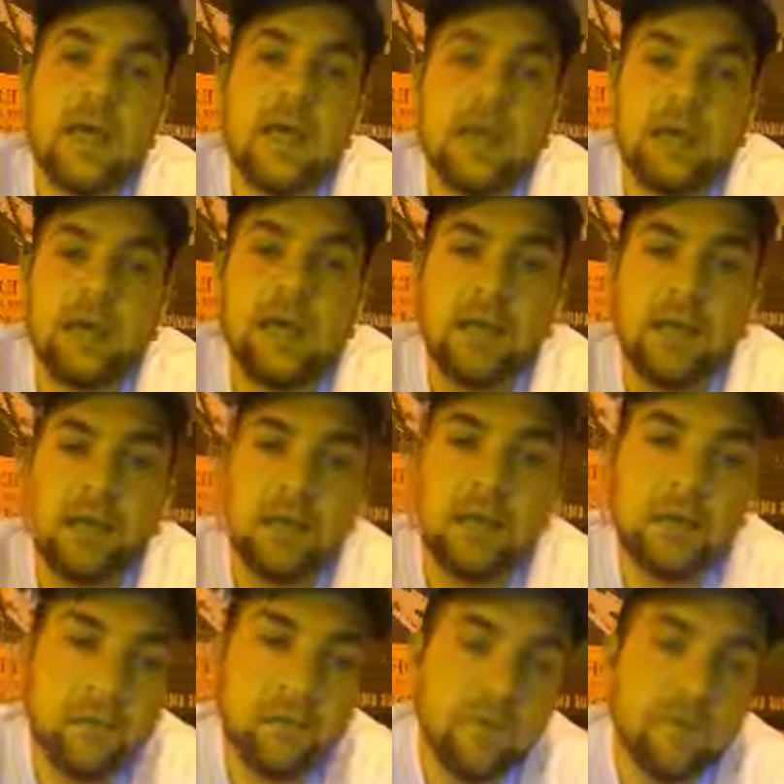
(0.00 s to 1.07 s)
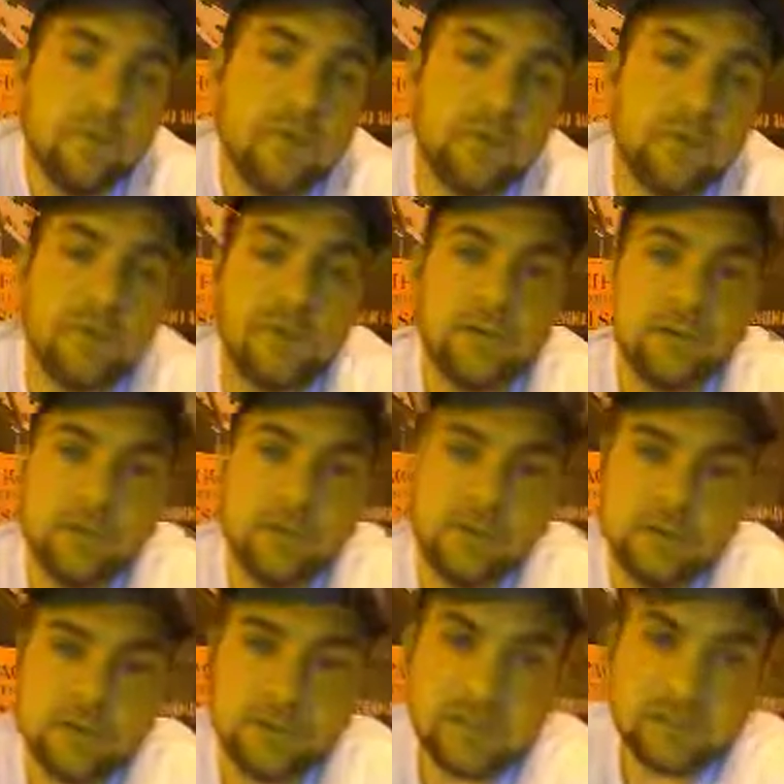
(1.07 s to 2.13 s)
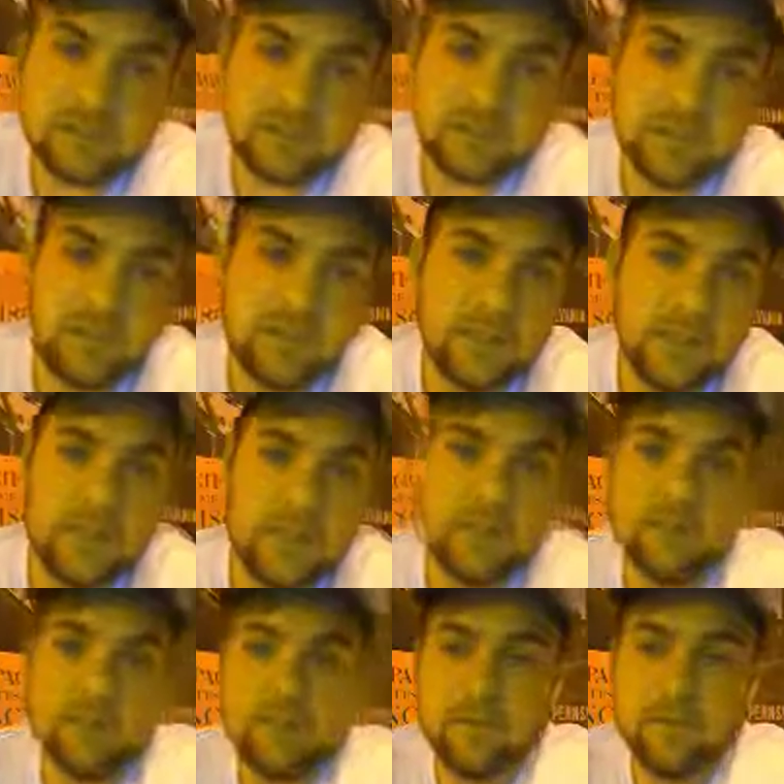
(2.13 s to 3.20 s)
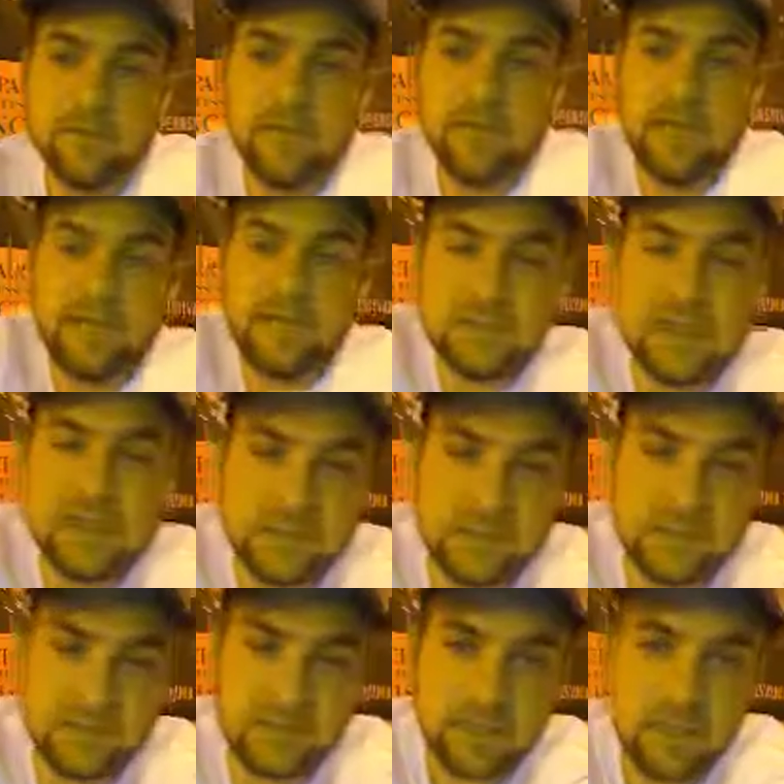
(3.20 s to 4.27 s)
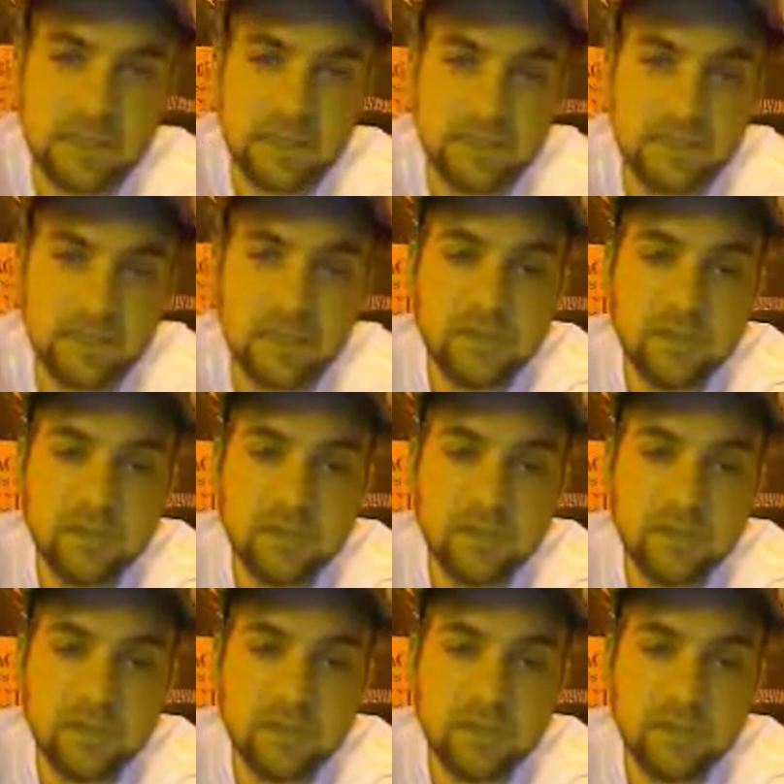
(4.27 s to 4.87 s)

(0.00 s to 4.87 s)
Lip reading: And now we're kind of moving back to our context of assets and cash flows.